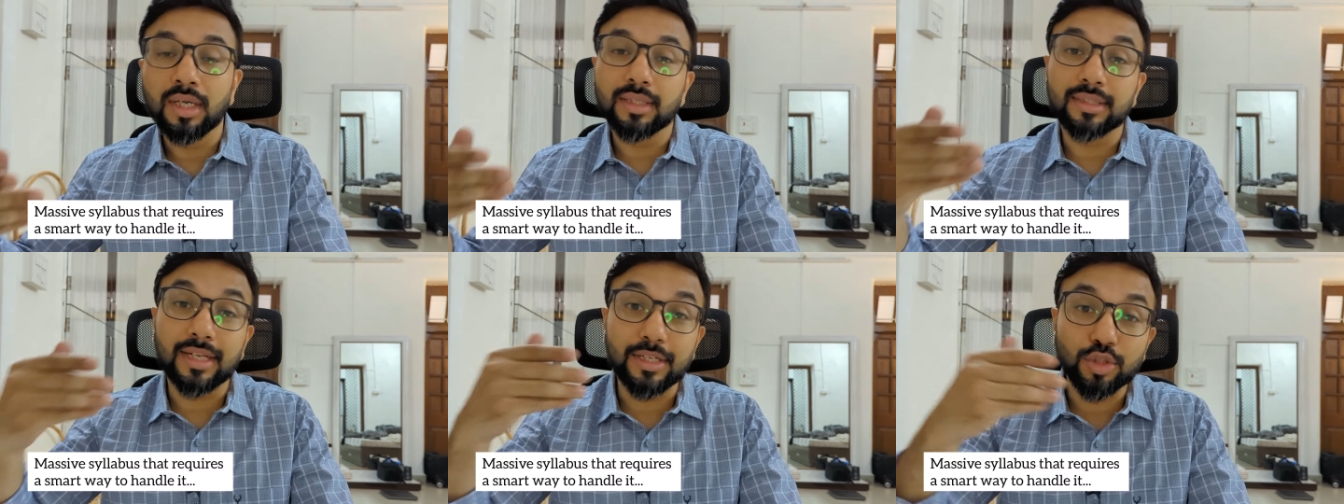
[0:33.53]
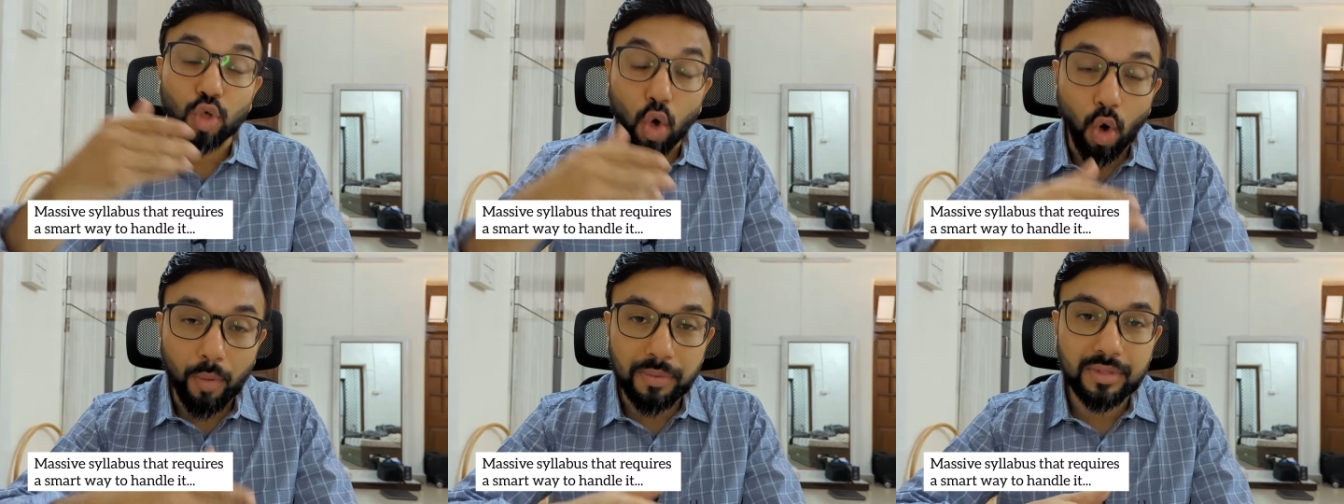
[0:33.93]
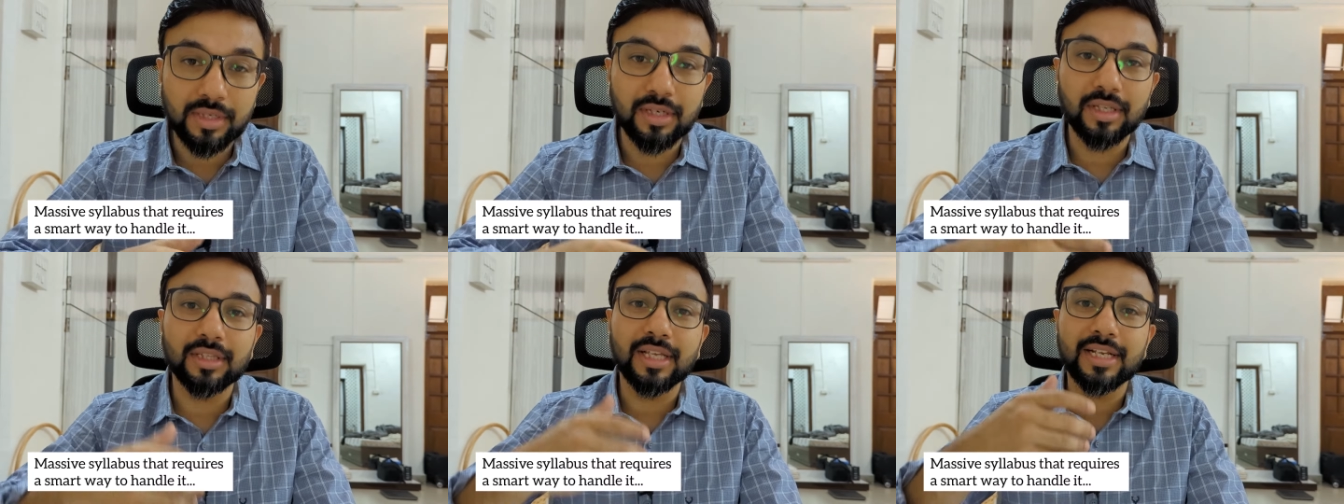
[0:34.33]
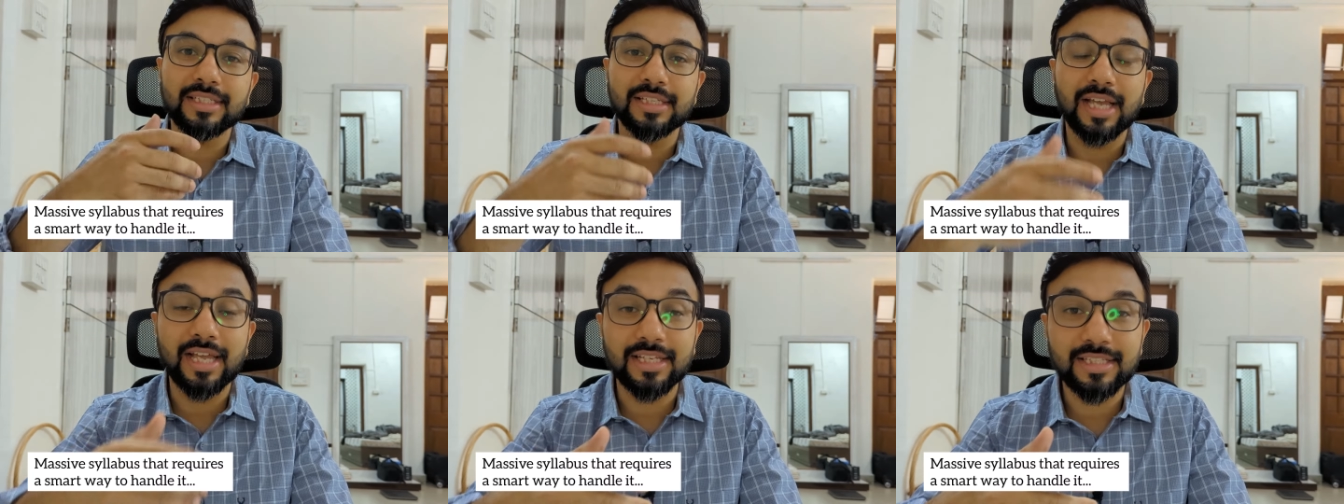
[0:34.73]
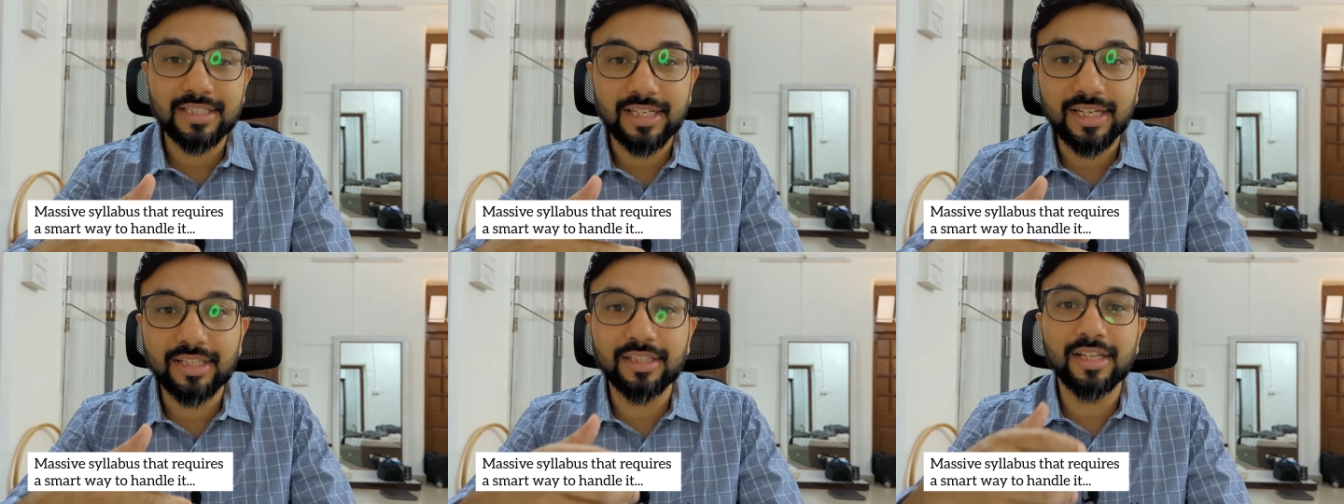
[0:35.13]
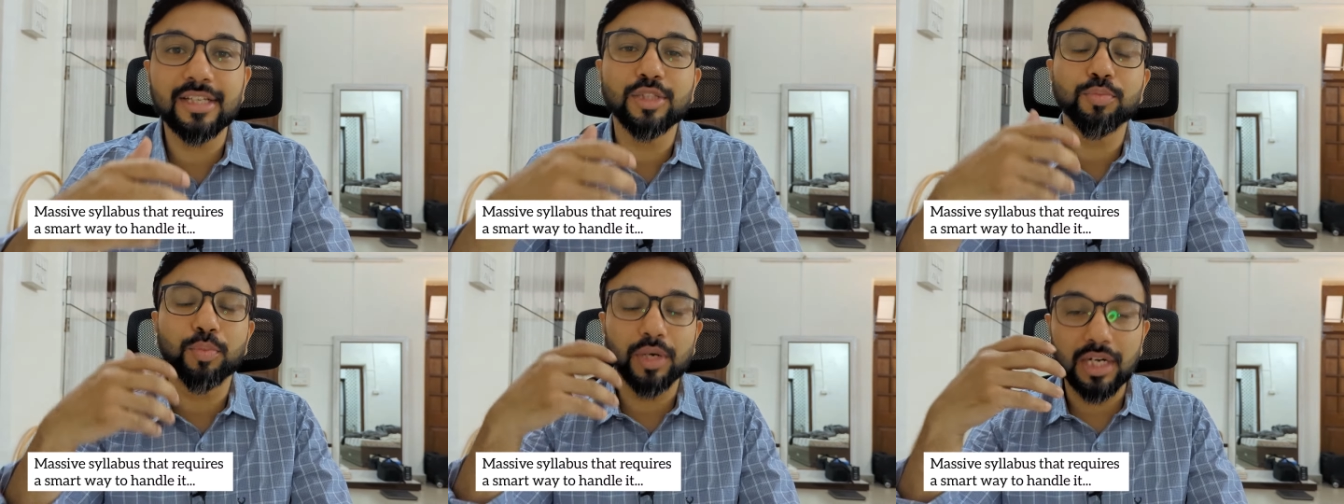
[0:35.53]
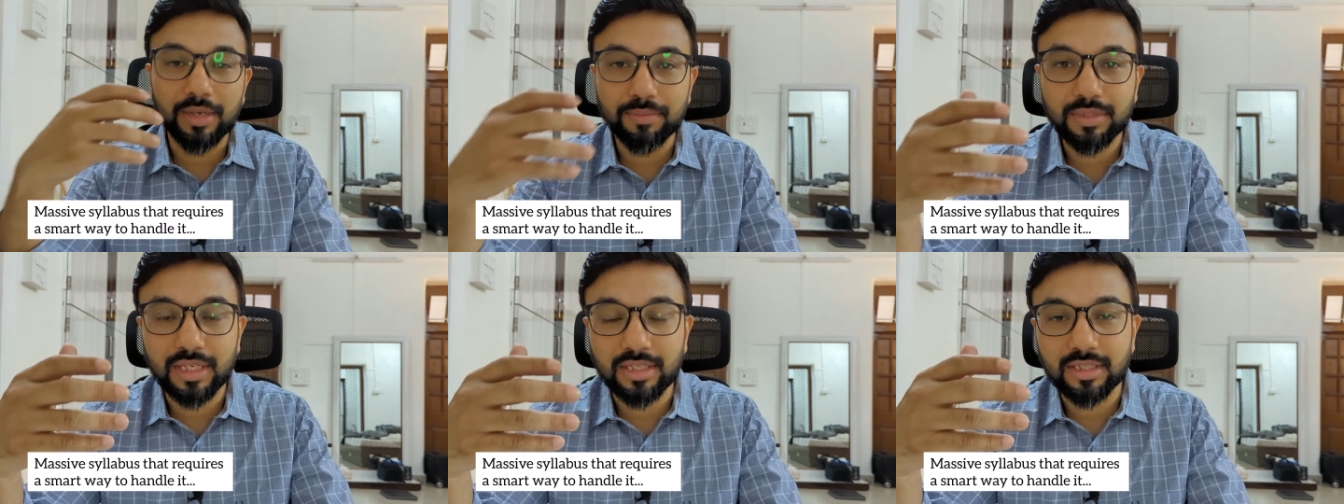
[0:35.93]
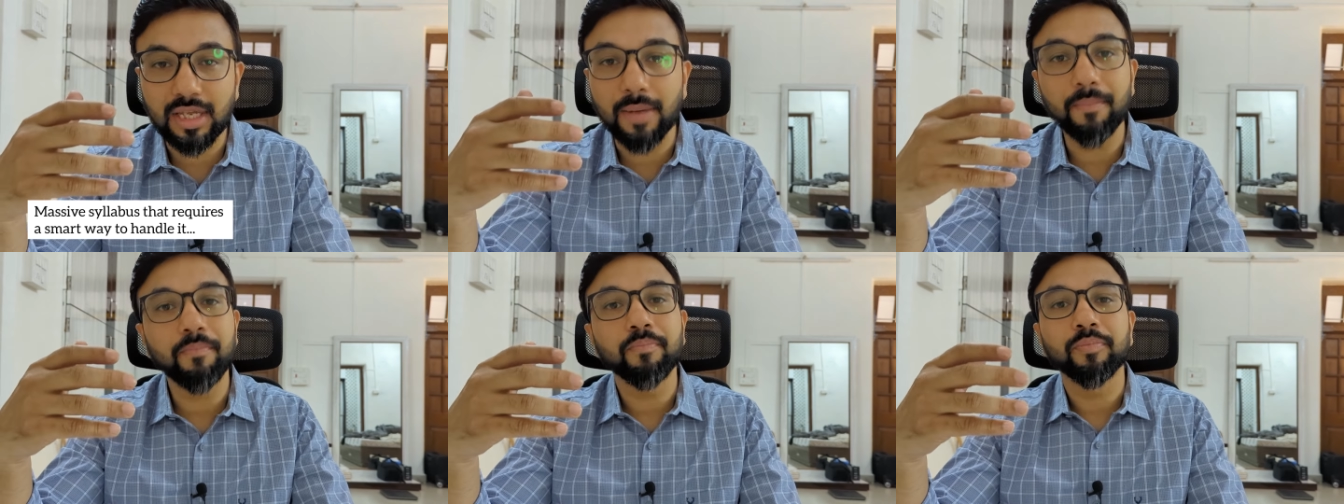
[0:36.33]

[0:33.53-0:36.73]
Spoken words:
there is optional, there is essay, there is prelims exam,